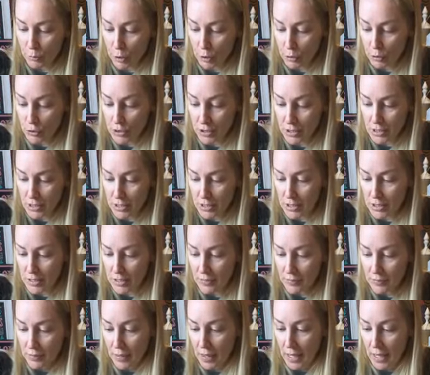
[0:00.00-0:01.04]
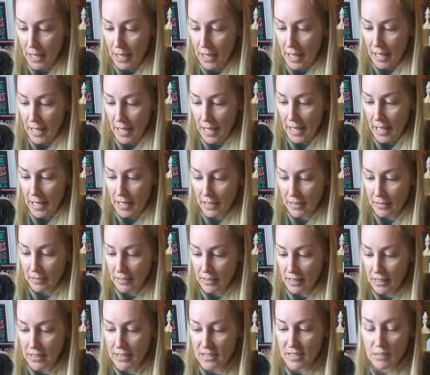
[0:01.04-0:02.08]
purchase, and
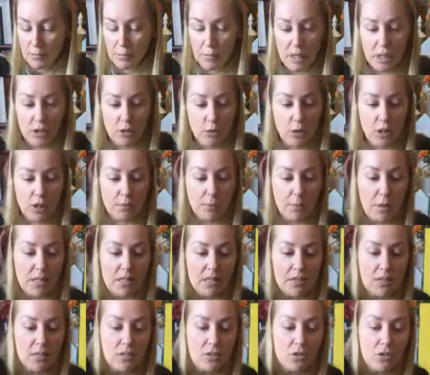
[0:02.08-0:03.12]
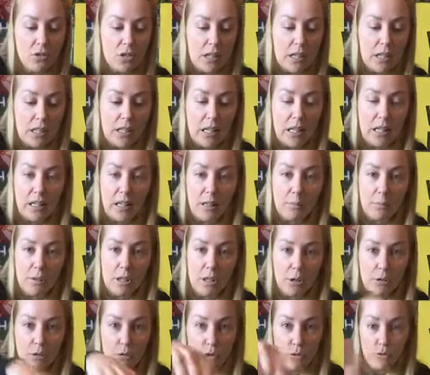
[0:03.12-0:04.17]
then send me a direct message and let me
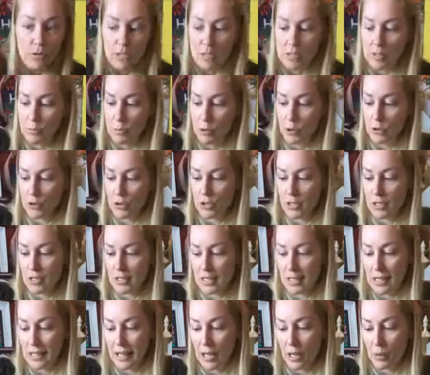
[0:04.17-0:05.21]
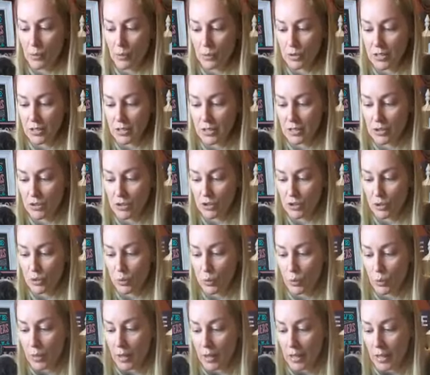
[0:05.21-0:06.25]
know that you did the purchase, and I will send
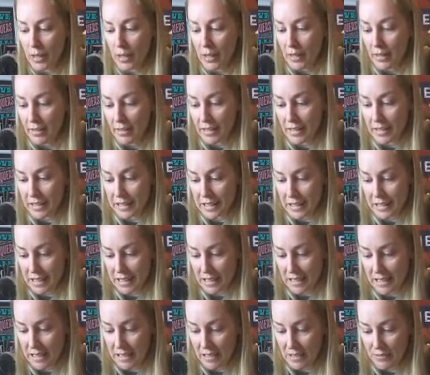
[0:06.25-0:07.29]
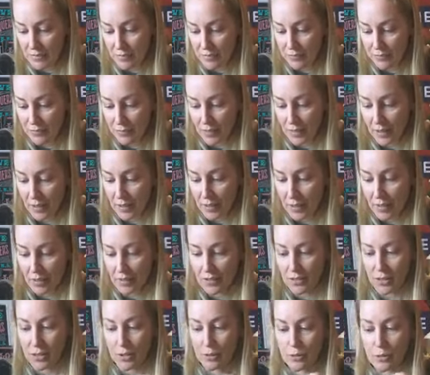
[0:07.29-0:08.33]
you the link.
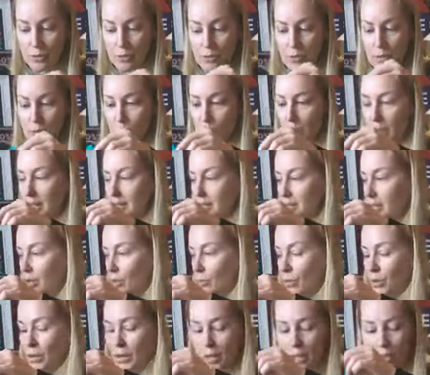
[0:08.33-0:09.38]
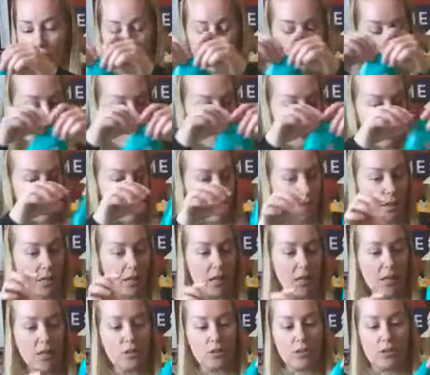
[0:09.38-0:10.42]
So that's all we're going to do with that one.
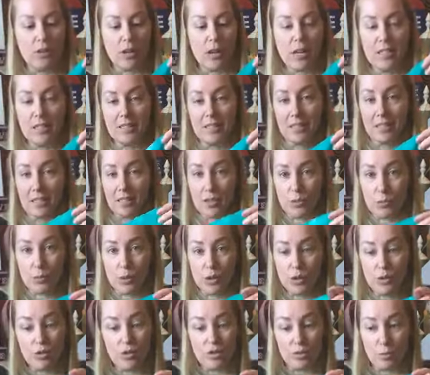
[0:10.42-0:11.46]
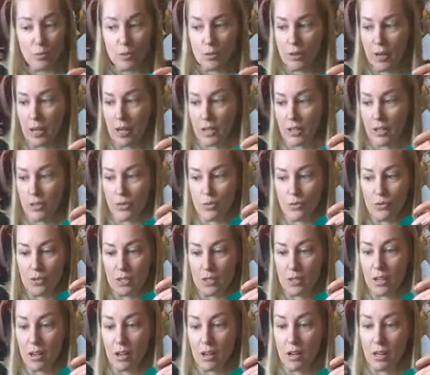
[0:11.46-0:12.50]
So guys, this is reusable. I used
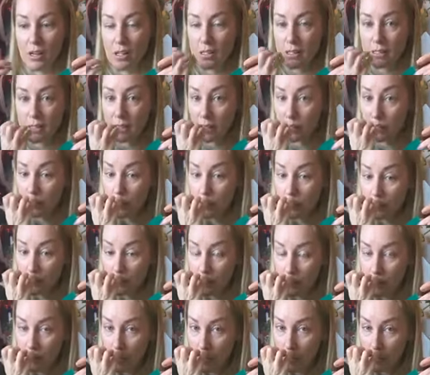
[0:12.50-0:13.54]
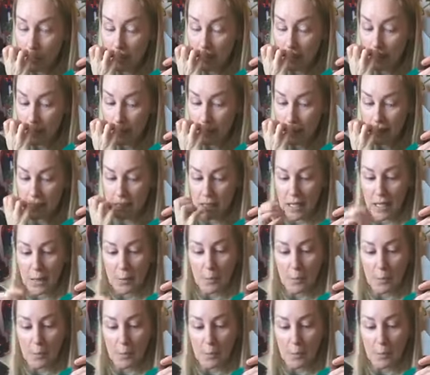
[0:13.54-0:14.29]
it on several different projects.